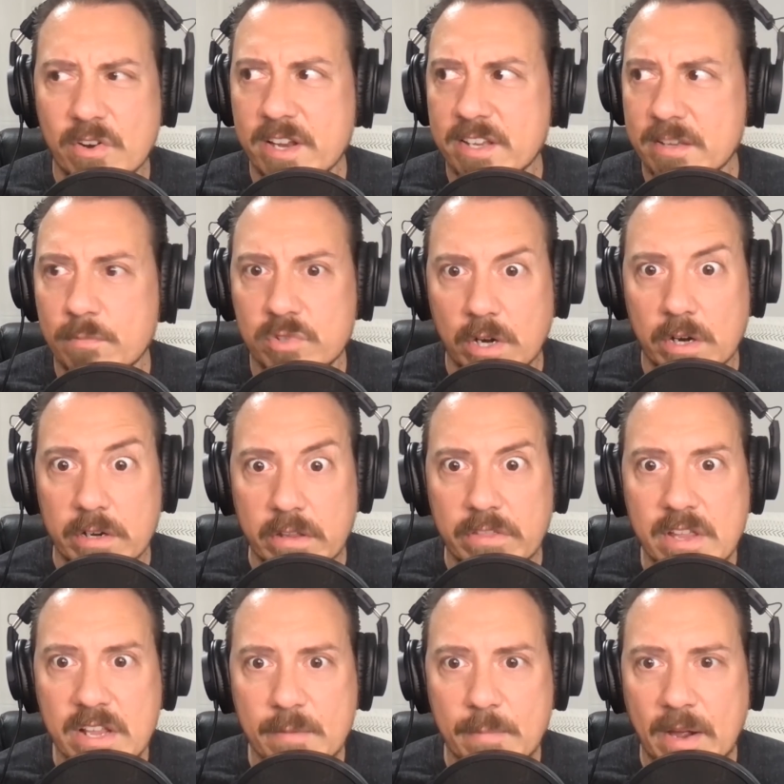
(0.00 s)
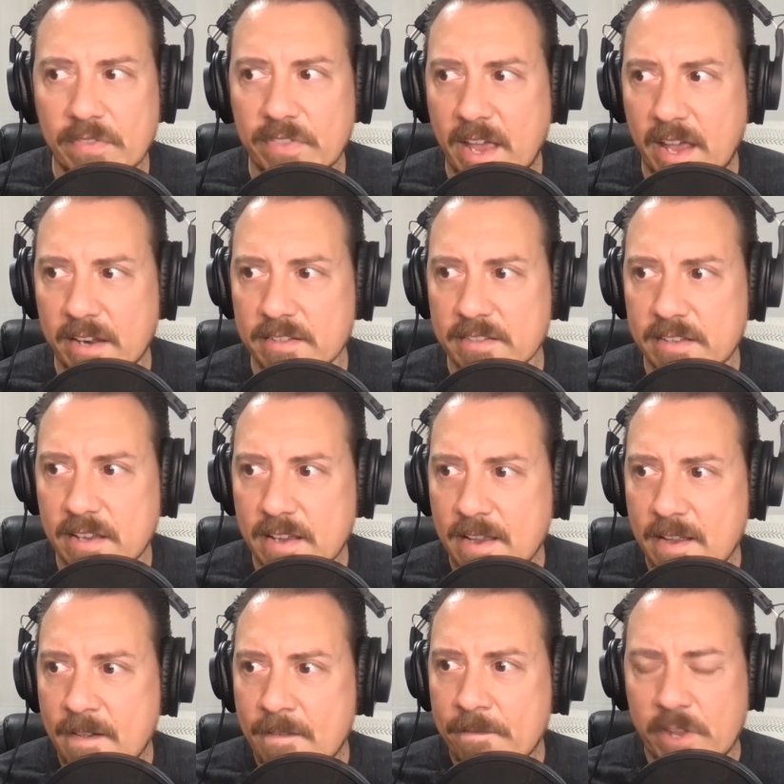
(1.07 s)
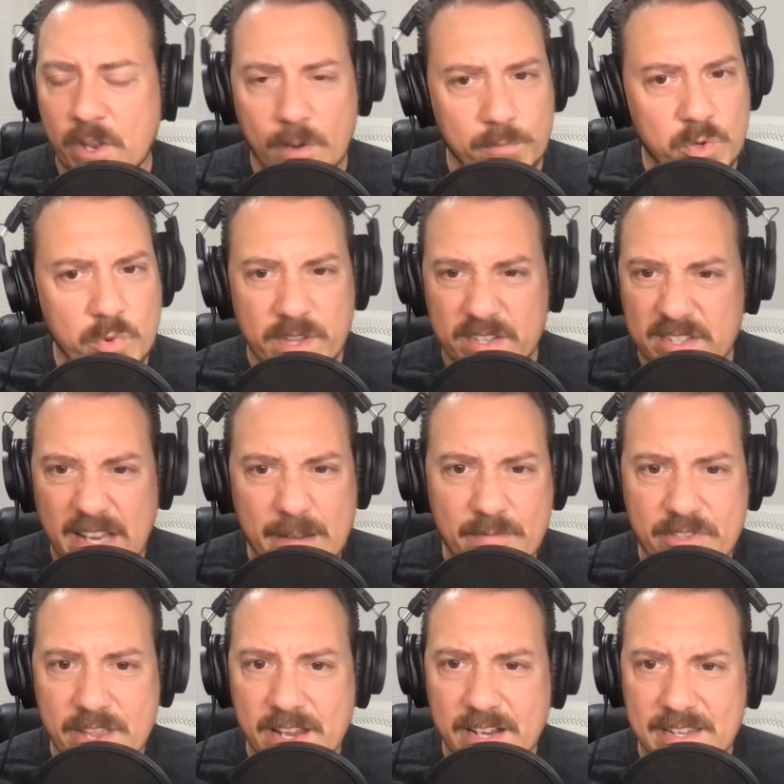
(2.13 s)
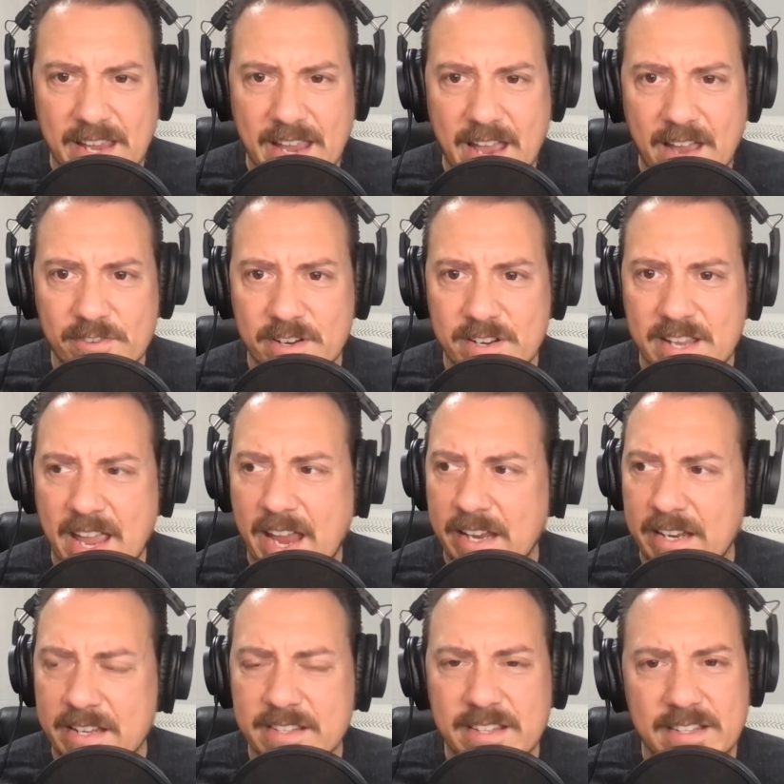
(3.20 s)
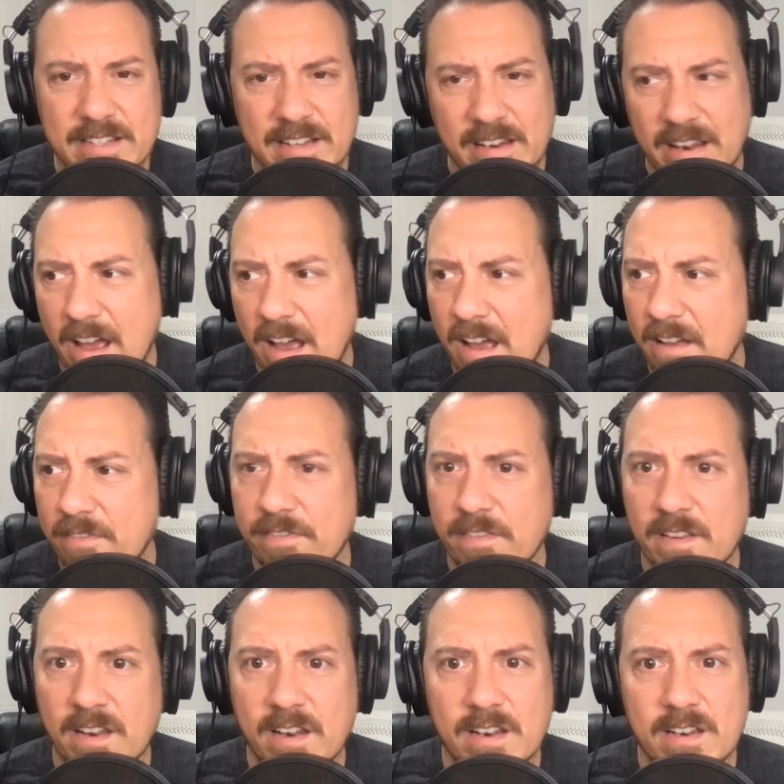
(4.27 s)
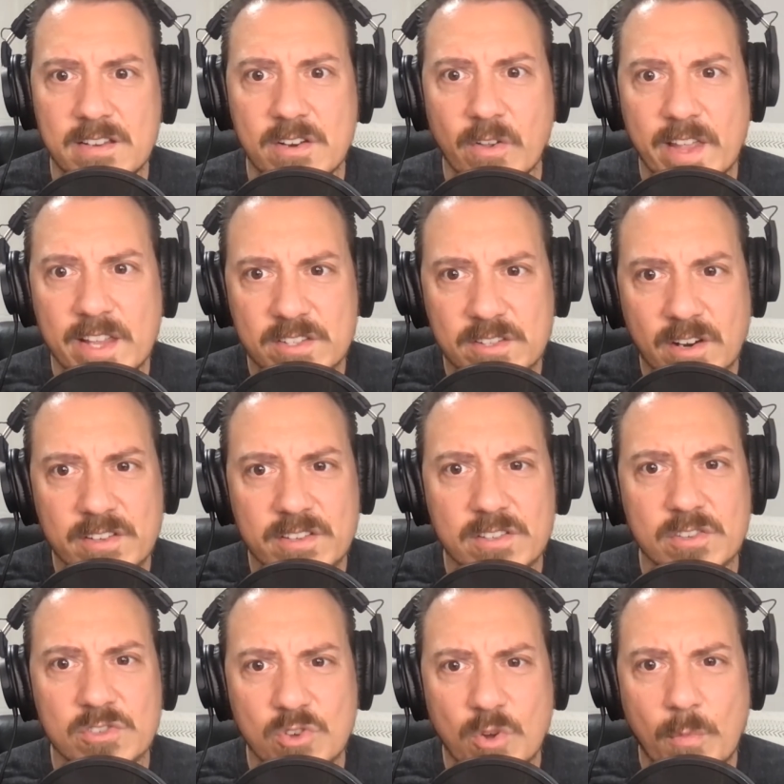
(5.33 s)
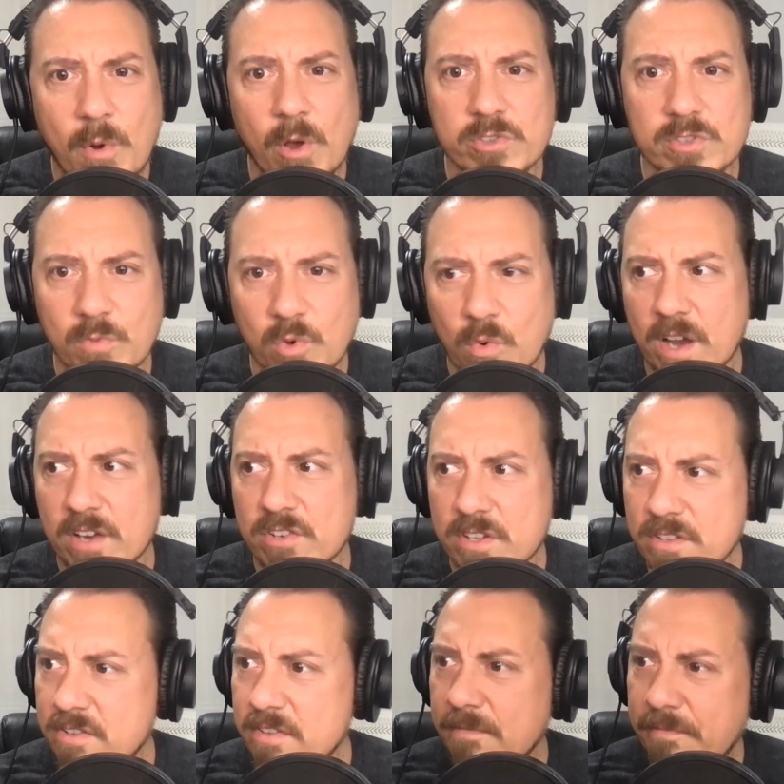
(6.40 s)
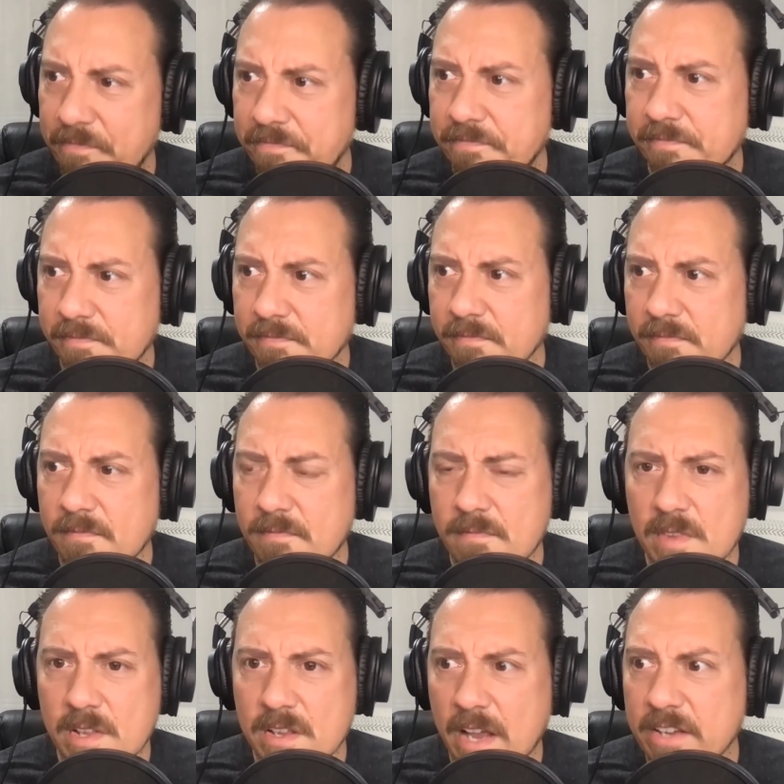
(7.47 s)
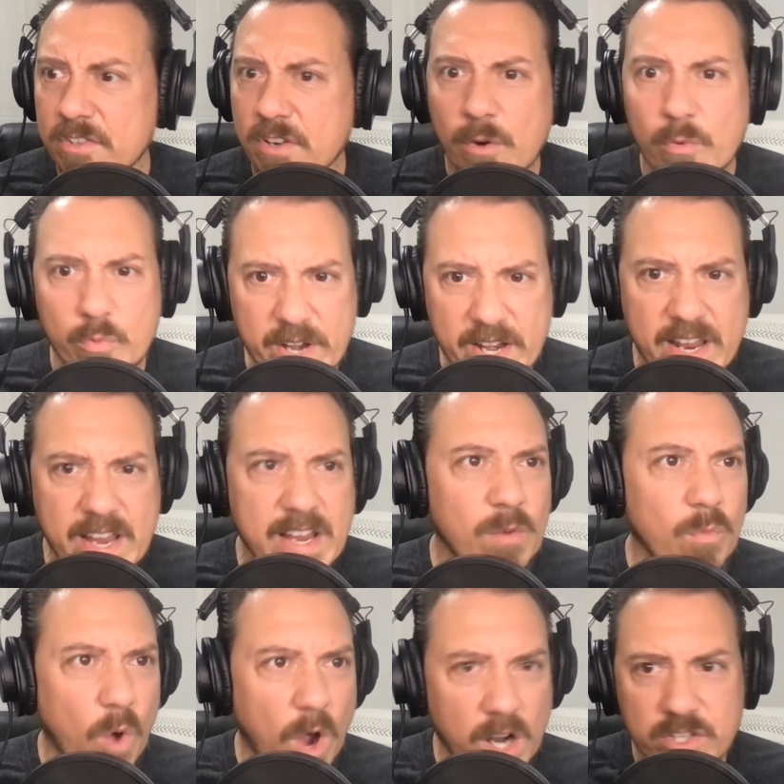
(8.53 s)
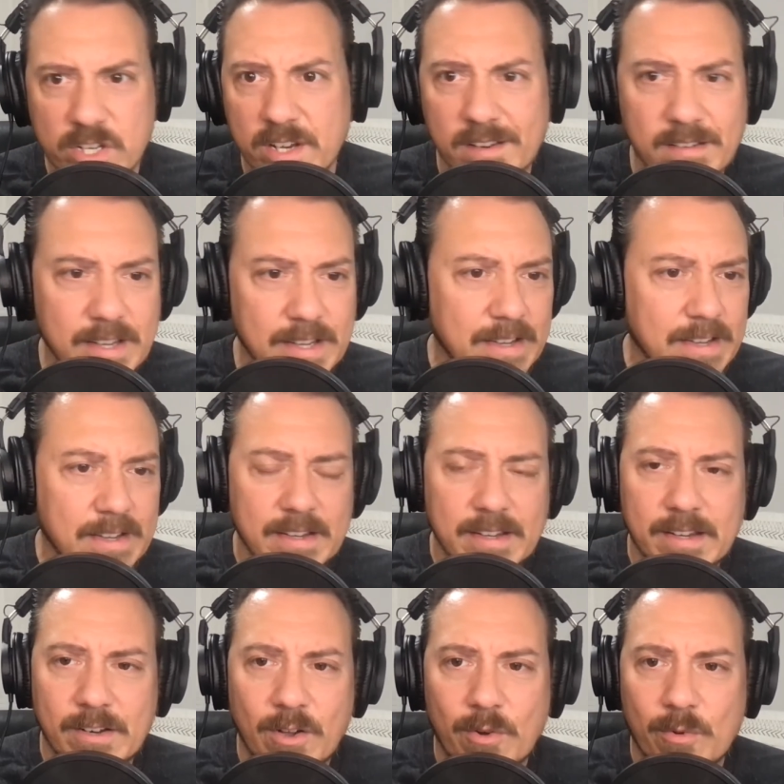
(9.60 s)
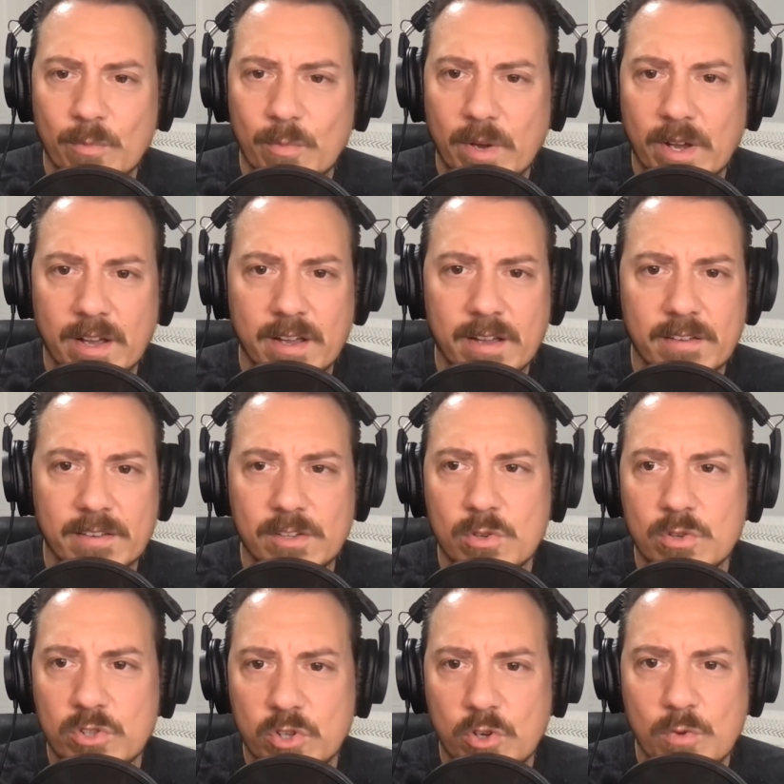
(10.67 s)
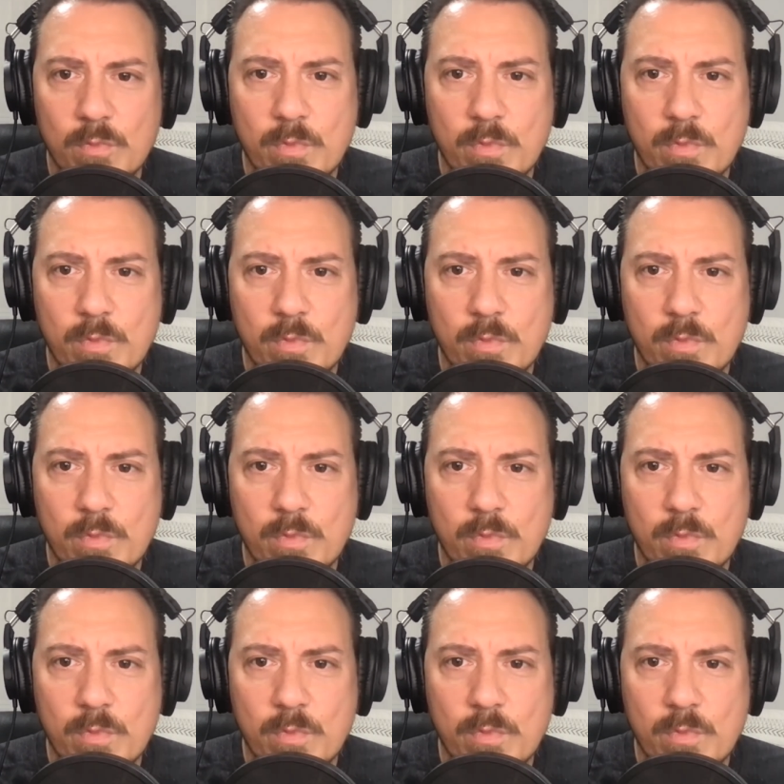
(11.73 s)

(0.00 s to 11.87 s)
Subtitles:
I'm starting to think about that. I'm doing the same thing day after day, and is this enough? And that starts to snowball some questions, and I start reading and watching, YouTube,